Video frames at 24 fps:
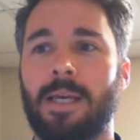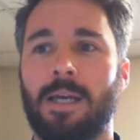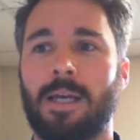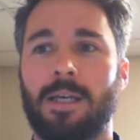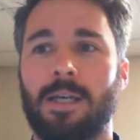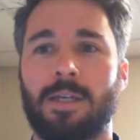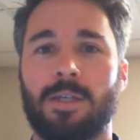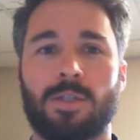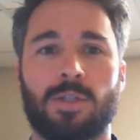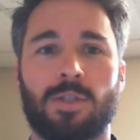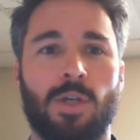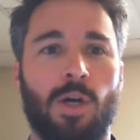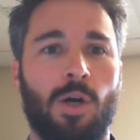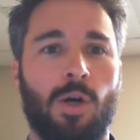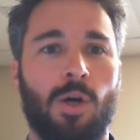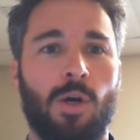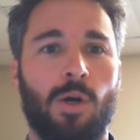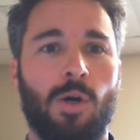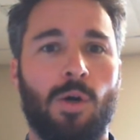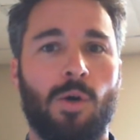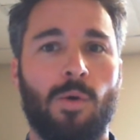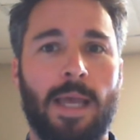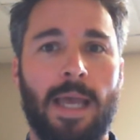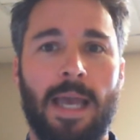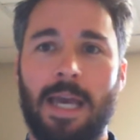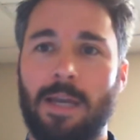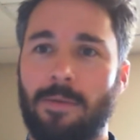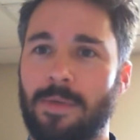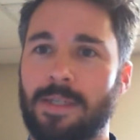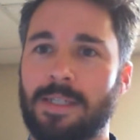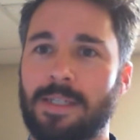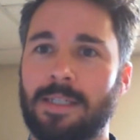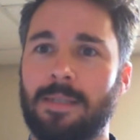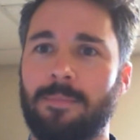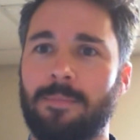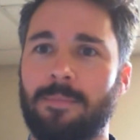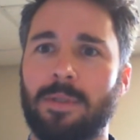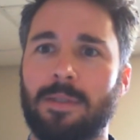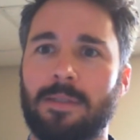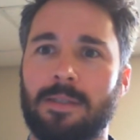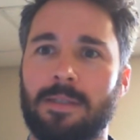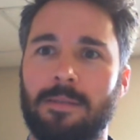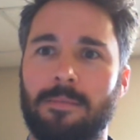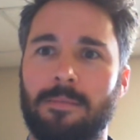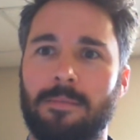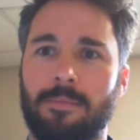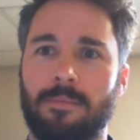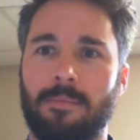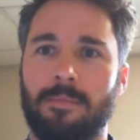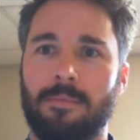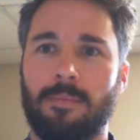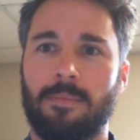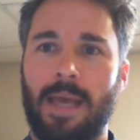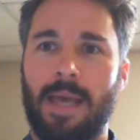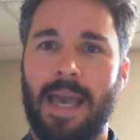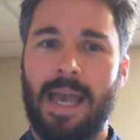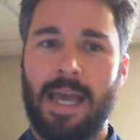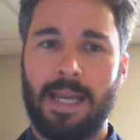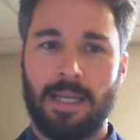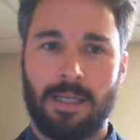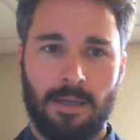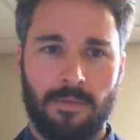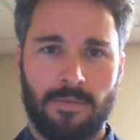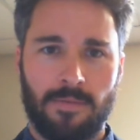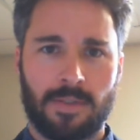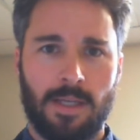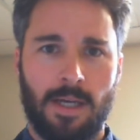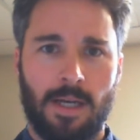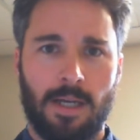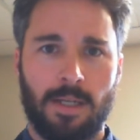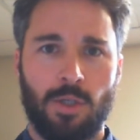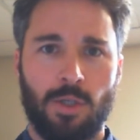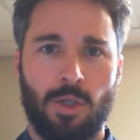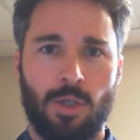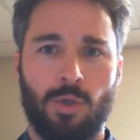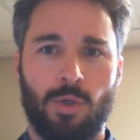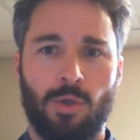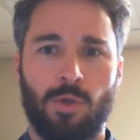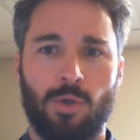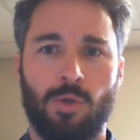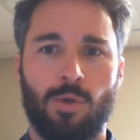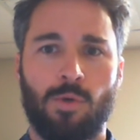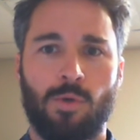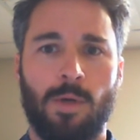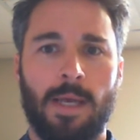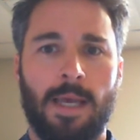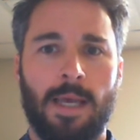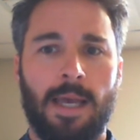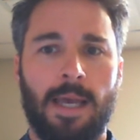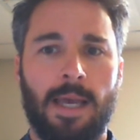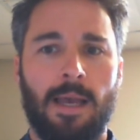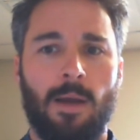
So Henry's gonna put some handcuffs on you.